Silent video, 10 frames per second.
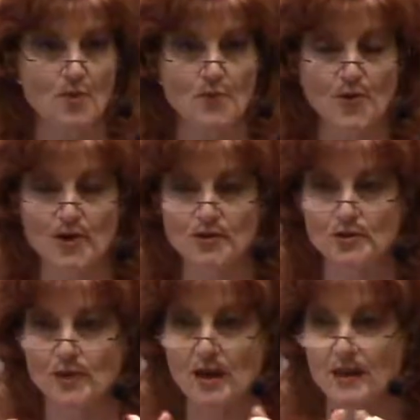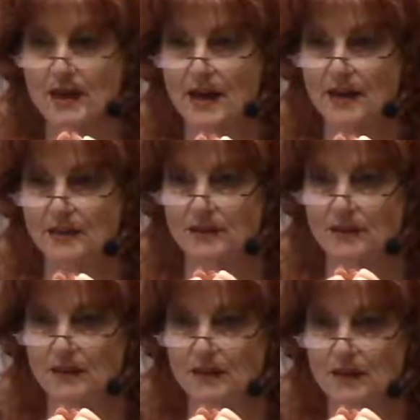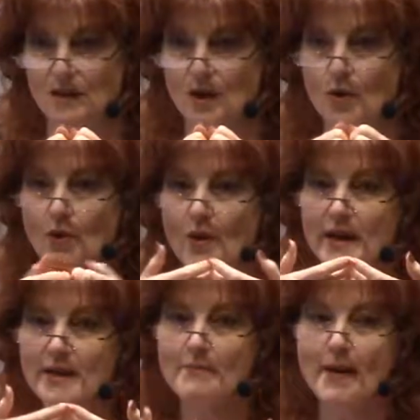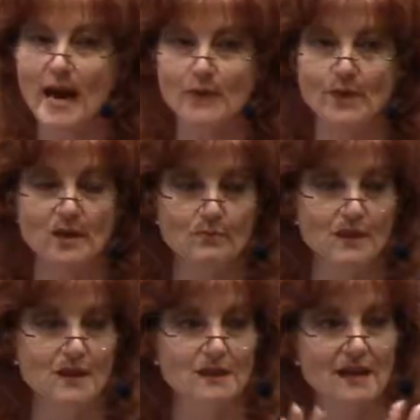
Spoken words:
our prayers around that. What impact we could begin